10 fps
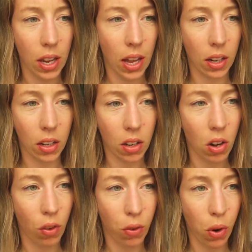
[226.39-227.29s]
Then
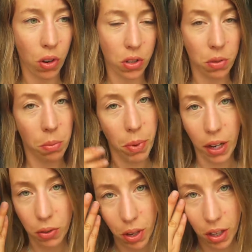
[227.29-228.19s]
of course
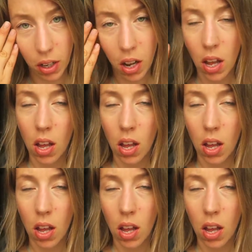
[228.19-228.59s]
migraine,